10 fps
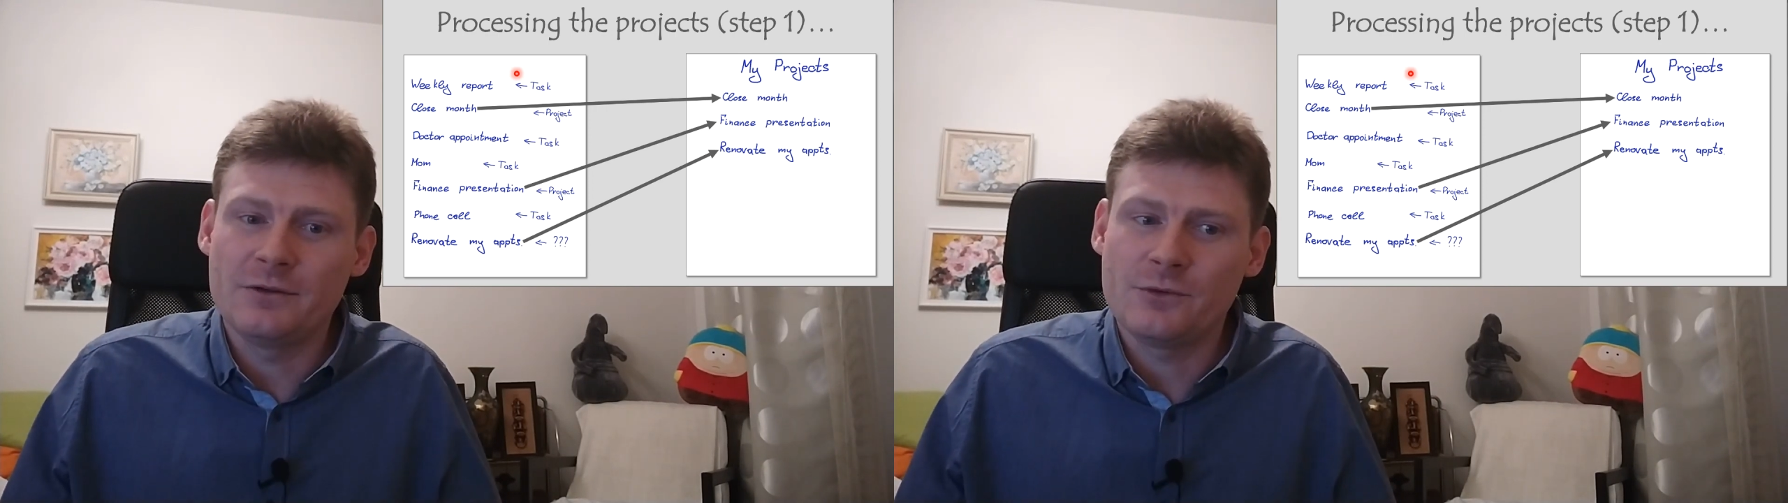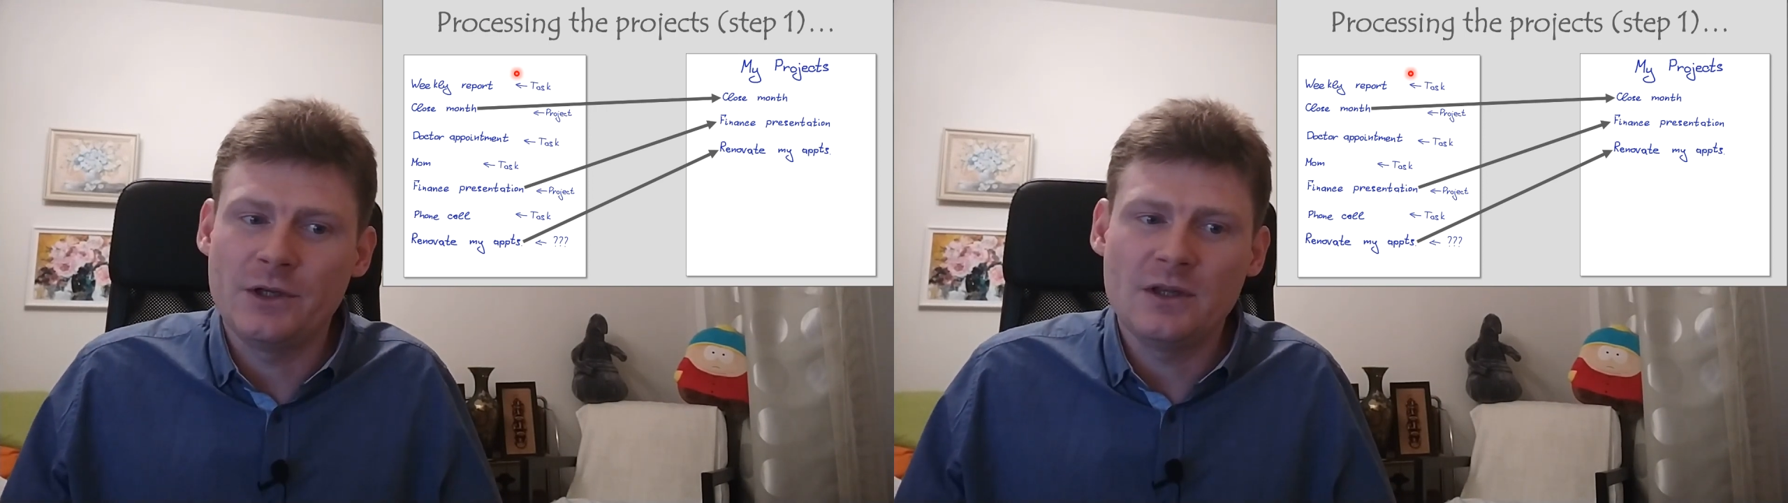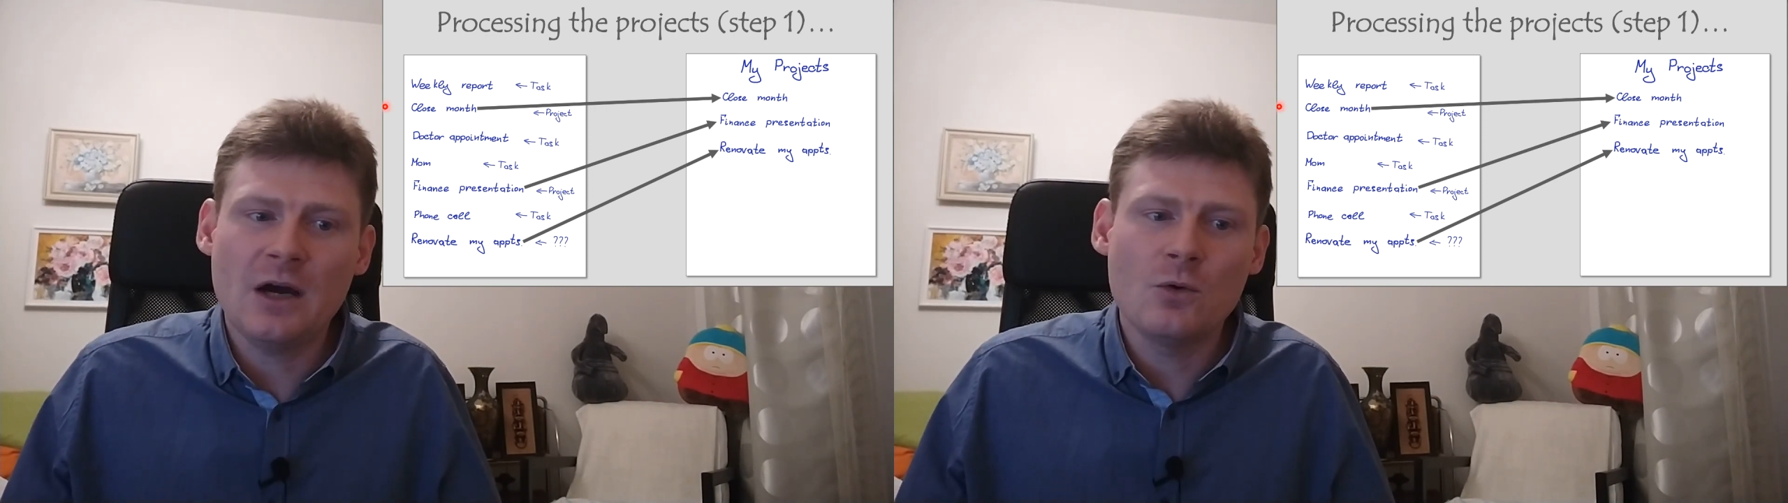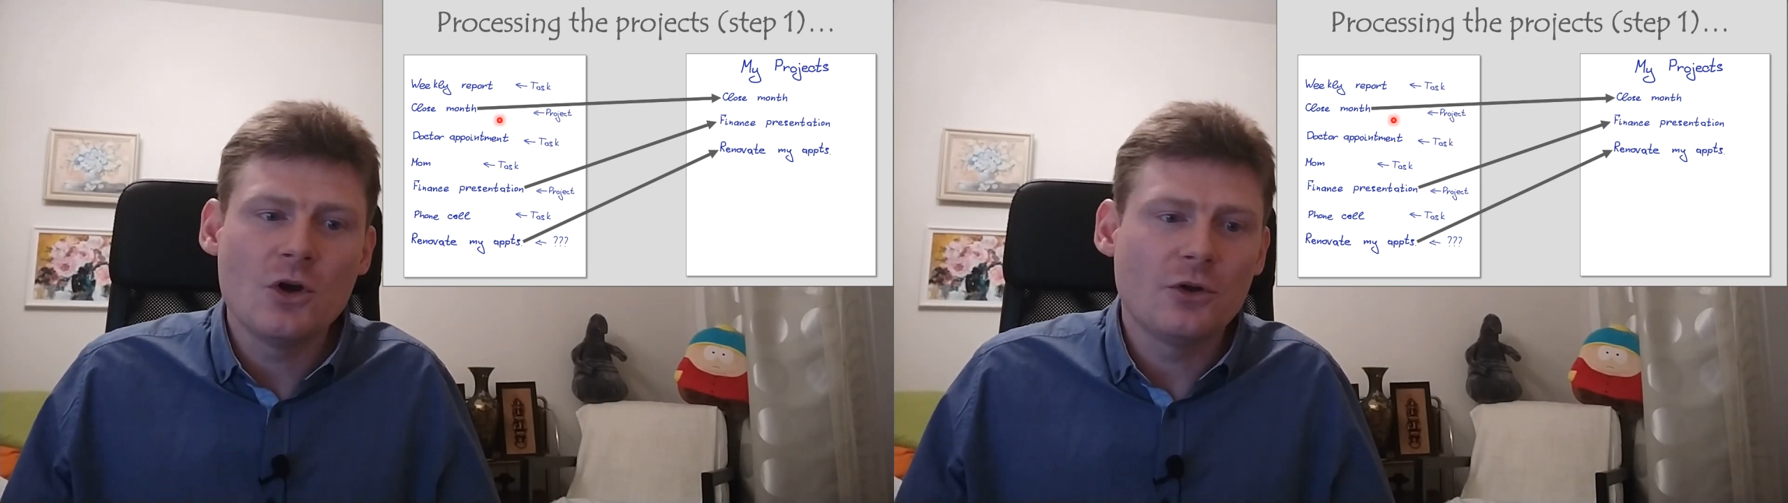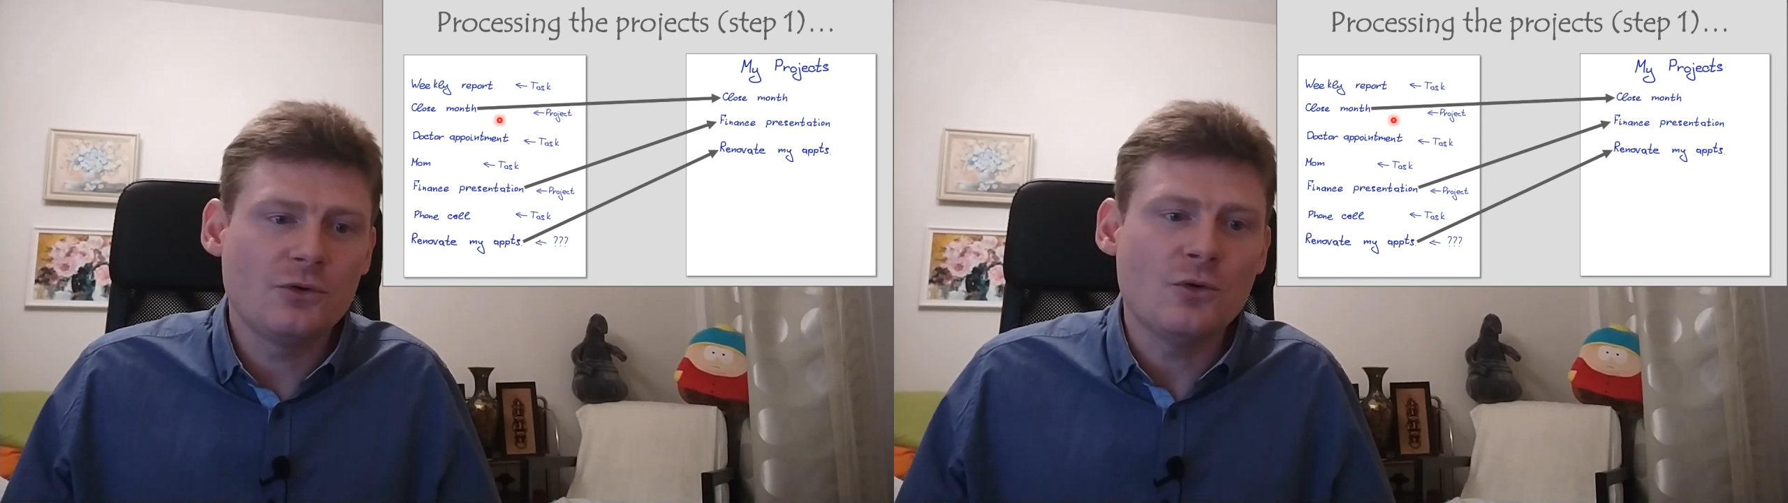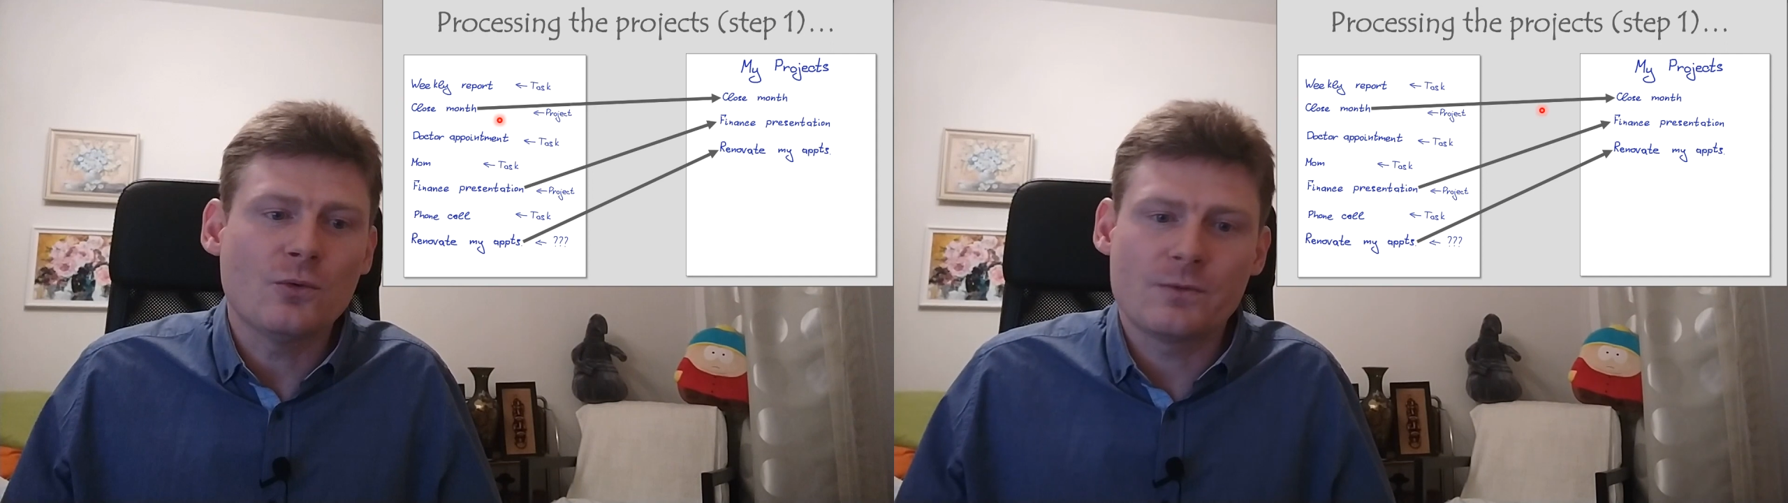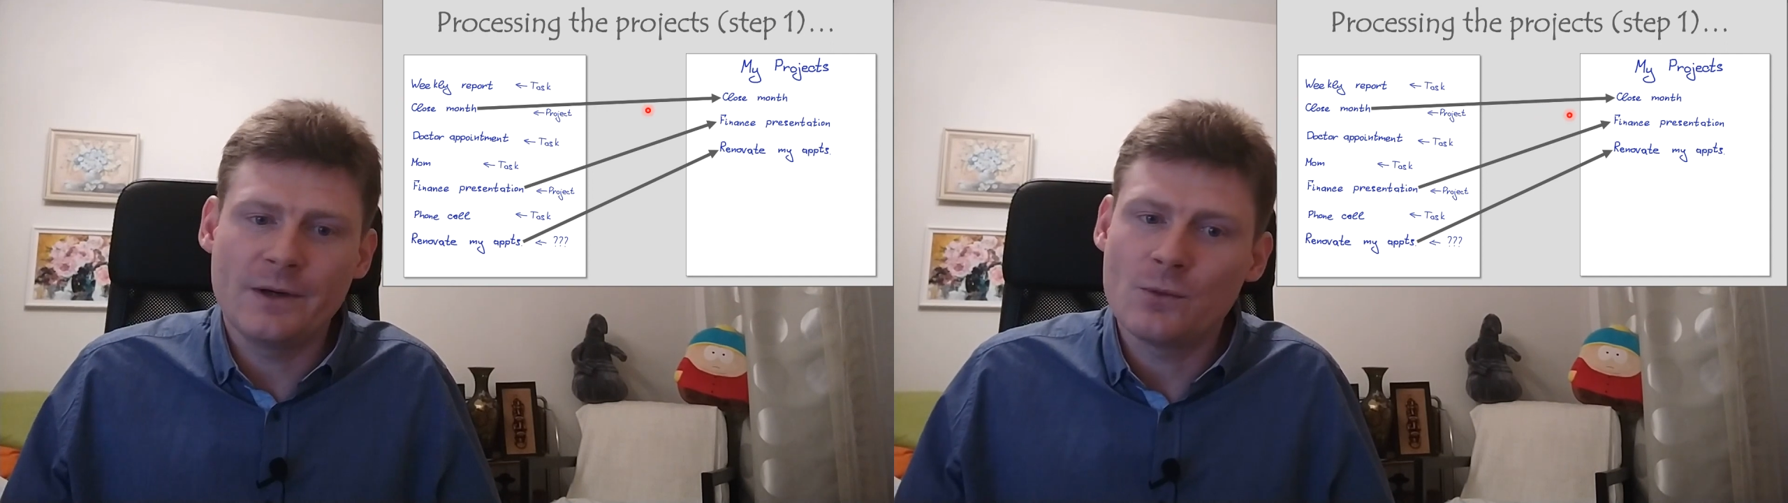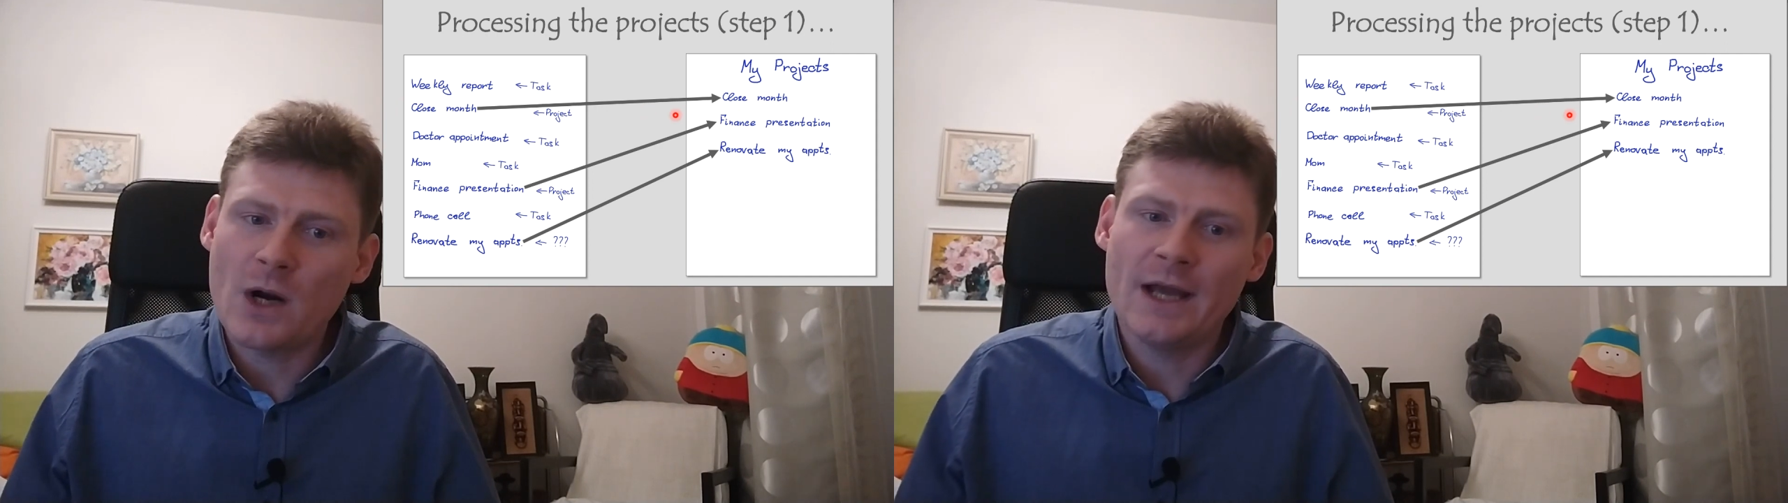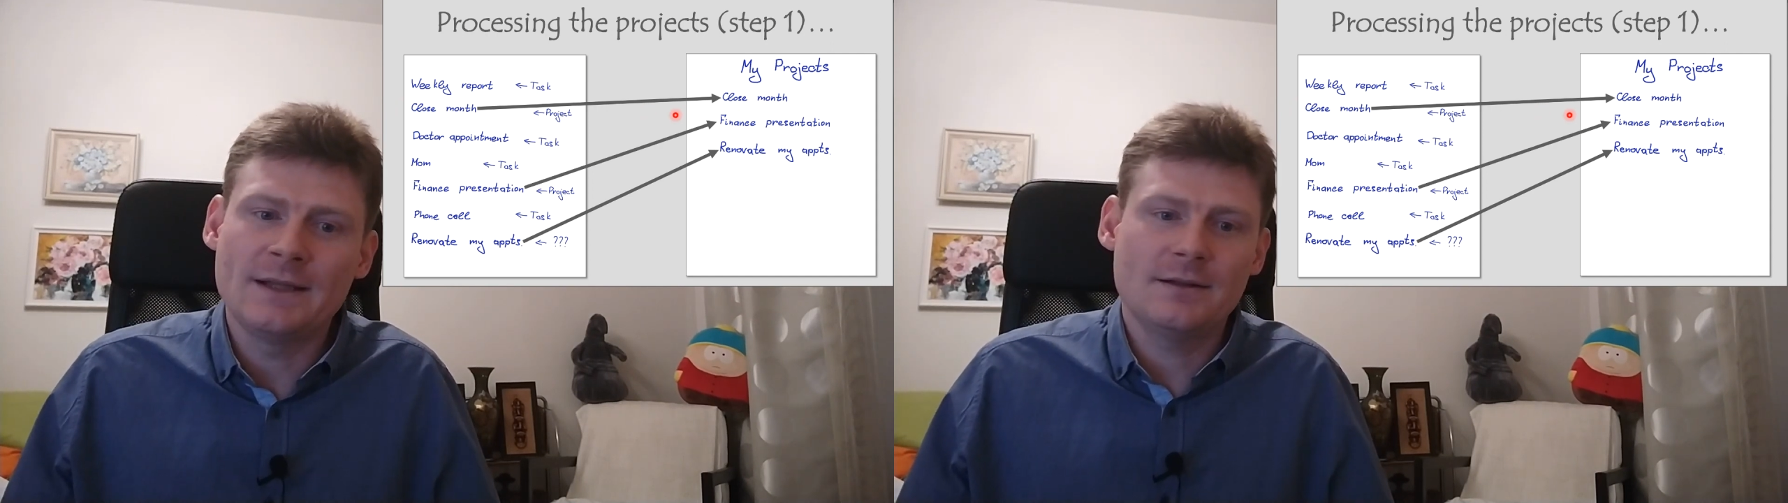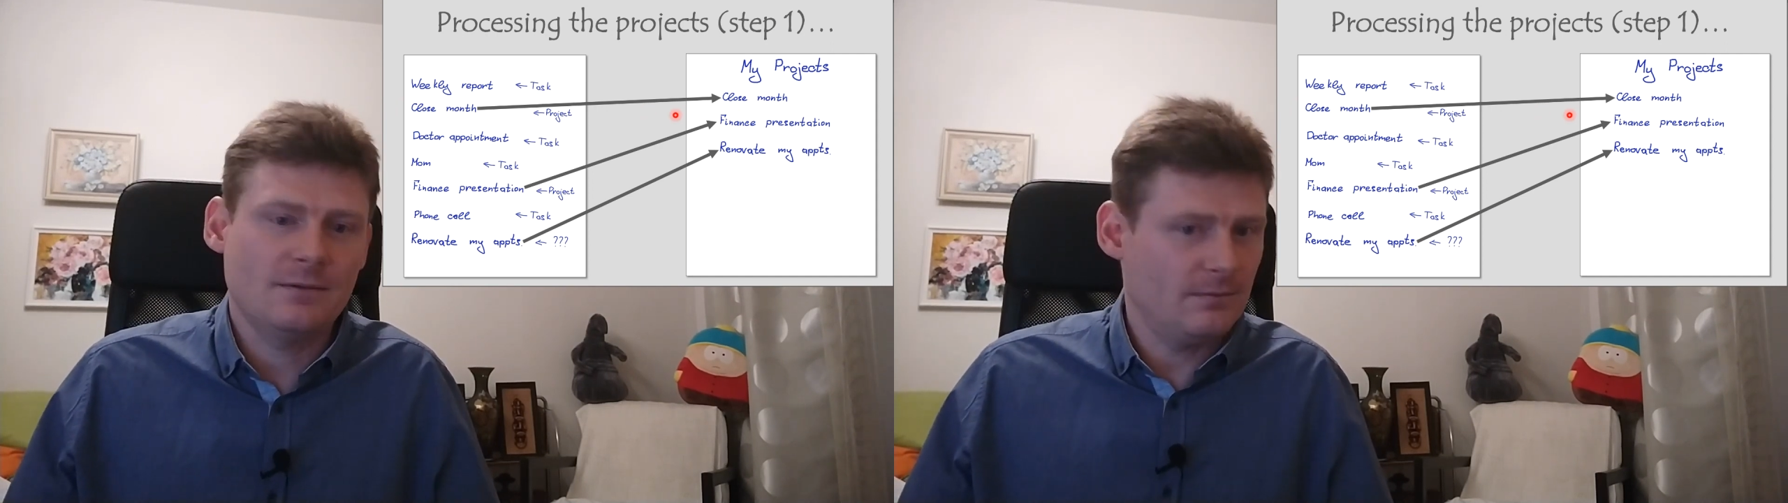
and right now to rewrite